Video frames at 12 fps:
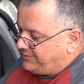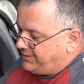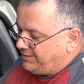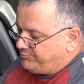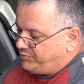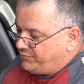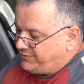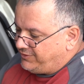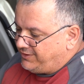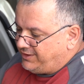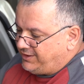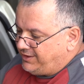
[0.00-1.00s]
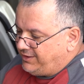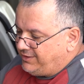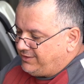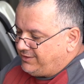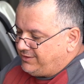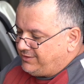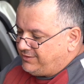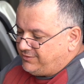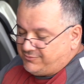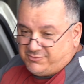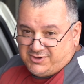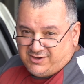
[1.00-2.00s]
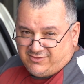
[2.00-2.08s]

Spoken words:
that point there is where